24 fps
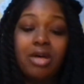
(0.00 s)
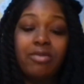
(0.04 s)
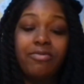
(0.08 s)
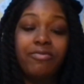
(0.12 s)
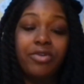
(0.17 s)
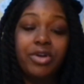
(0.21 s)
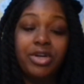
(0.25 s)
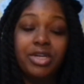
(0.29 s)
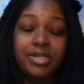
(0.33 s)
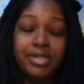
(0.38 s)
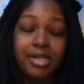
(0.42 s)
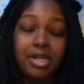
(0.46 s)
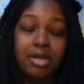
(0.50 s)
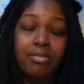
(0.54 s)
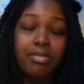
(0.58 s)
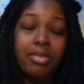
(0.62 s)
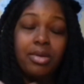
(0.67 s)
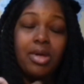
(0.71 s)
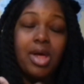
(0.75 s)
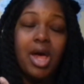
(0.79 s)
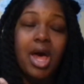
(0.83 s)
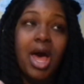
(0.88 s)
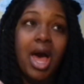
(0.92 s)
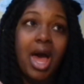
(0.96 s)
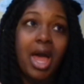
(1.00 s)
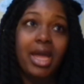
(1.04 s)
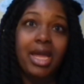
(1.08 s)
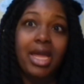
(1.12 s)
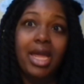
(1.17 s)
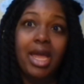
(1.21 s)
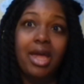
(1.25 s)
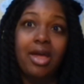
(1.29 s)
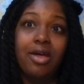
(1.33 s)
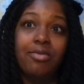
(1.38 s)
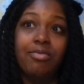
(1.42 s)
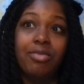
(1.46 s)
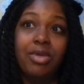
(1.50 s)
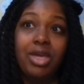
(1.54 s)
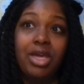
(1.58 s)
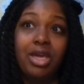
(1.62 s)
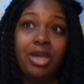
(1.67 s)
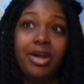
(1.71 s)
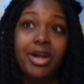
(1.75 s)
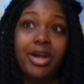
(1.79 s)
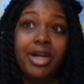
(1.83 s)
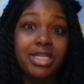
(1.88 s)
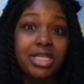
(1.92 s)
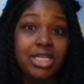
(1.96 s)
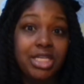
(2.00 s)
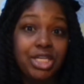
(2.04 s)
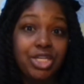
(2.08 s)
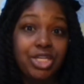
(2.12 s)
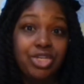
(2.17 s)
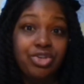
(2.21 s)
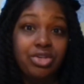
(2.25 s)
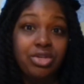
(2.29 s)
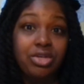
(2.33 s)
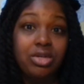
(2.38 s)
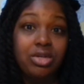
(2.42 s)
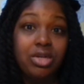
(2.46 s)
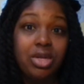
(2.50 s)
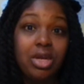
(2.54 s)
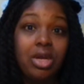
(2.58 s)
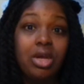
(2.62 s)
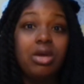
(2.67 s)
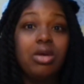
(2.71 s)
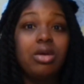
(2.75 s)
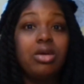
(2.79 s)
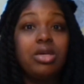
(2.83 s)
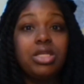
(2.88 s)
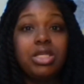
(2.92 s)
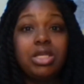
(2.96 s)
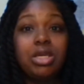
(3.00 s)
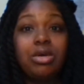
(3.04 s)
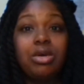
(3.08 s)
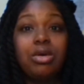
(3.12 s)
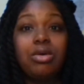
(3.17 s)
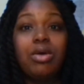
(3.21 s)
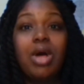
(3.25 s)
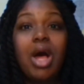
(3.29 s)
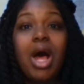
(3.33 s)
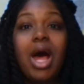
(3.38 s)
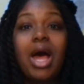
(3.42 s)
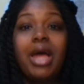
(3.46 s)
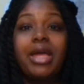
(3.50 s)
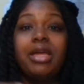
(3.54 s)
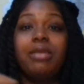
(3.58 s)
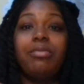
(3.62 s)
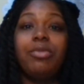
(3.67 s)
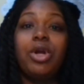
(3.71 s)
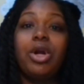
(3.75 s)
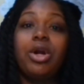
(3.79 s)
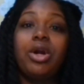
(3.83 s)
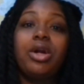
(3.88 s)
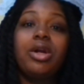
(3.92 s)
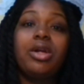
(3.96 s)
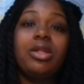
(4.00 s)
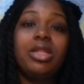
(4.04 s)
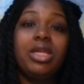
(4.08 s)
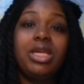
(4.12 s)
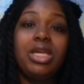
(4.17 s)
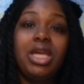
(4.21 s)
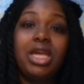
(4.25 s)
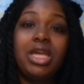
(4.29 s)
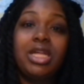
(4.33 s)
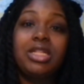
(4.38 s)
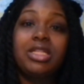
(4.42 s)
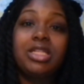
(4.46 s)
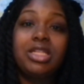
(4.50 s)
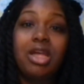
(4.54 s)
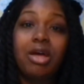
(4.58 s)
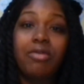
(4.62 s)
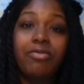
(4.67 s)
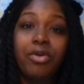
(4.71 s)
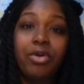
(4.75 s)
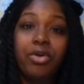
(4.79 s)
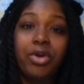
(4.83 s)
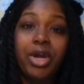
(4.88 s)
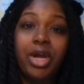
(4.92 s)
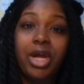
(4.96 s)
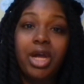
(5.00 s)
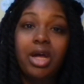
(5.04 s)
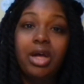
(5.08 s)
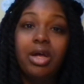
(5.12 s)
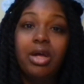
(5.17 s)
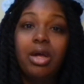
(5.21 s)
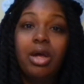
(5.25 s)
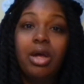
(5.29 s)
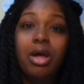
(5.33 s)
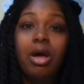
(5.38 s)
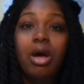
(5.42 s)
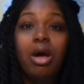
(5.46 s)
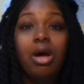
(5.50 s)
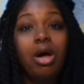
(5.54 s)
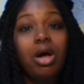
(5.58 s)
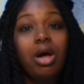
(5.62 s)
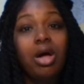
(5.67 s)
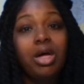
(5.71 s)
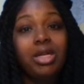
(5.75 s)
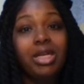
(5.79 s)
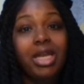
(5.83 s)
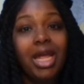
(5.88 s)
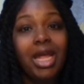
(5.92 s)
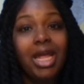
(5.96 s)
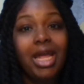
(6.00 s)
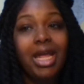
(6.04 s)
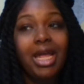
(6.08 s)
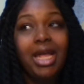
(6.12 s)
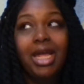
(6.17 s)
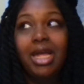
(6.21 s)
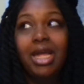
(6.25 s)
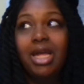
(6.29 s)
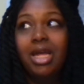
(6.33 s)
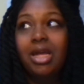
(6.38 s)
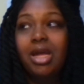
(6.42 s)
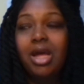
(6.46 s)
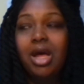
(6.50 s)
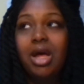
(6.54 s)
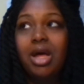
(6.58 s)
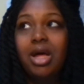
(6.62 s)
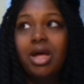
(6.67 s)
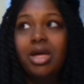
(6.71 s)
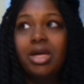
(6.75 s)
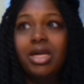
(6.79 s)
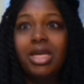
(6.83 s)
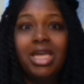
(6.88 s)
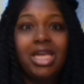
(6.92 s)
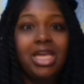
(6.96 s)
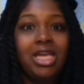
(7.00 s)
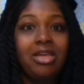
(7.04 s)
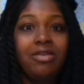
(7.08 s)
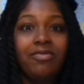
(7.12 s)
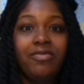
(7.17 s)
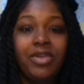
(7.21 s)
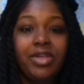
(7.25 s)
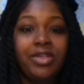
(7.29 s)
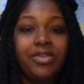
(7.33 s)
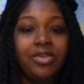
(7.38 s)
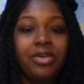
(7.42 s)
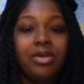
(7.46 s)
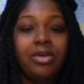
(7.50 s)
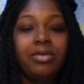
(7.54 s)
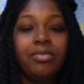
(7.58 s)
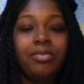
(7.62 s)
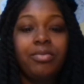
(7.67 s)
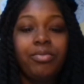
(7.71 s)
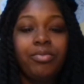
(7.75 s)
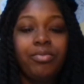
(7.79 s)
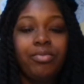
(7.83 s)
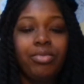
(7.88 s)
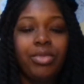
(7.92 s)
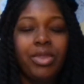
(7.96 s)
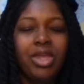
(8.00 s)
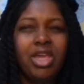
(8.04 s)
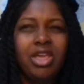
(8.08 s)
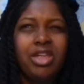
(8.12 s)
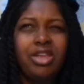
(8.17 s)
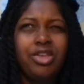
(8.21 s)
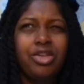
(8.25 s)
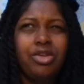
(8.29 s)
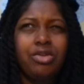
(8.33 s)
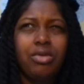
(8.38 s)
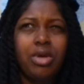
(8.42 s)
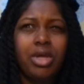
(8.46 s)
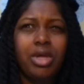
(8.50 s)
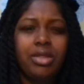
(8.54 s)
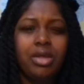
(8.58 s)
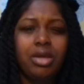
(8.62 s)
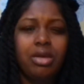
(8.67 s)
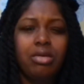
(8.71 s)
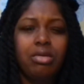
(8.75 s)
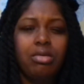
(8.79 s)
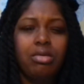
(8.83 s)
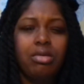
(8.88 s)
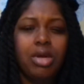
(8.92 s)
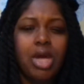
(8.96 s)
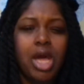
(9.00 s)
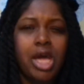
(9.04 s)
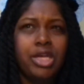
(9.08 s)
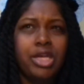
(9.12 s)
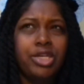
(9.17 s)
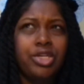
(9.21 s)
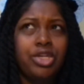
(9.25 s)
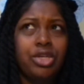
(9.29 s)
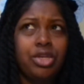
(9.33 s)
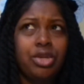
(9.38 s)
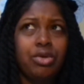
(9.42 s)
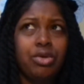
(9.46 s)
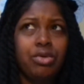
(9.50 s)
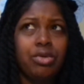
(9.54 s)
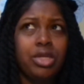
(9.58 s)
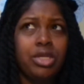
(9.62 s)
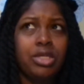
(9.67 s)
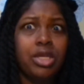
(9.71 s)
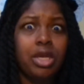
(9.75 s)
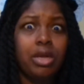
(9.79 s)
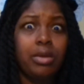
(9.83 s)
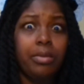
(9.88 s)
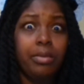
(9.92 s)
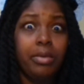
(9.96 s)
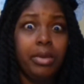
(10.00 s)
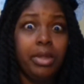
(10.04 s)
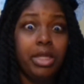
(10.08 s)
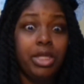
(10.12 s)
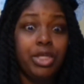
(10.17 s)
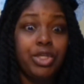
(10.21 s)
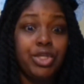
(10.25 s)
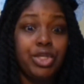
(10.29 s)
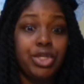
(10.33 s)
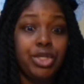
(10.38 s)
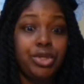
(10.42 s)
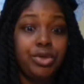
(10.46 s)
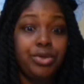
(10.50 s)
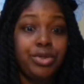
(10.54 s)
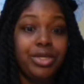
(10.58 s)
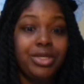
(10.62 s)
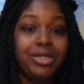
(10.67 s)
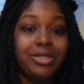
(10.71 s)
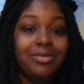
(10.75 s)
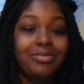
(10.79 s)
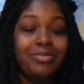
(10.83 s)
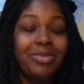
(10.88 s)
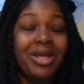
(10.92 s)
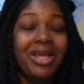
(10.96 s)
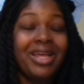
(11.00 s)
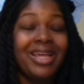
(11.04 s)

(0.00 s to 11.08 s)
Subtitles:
For example, I am here as a teacher, so I am currently in South Korea on a E-visa, E2 I think. I should know this, I really should know this.